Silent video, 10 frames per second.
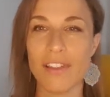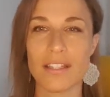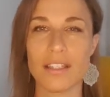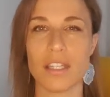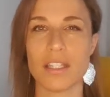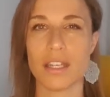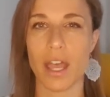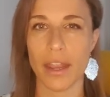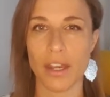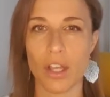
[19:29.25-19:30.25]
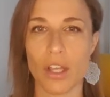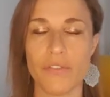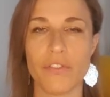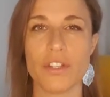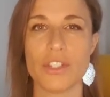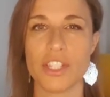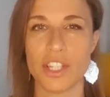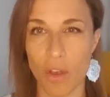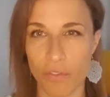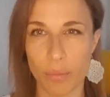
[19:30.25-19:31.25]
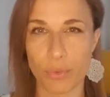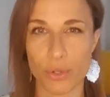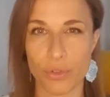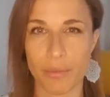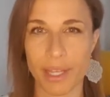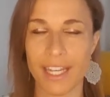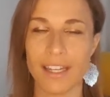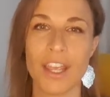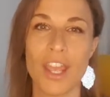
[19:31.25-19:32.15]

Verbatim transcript: lesson is kind of self improvement.